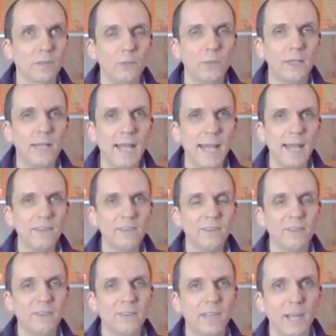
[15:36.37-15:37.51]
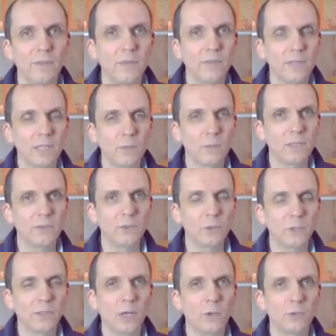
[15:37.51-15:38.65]
Relax, everything will
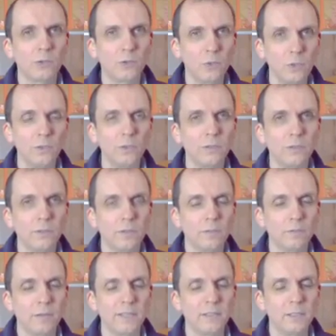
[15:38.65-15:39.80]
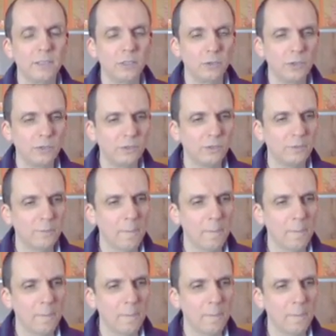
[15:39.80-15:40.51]
turn out good, finally good.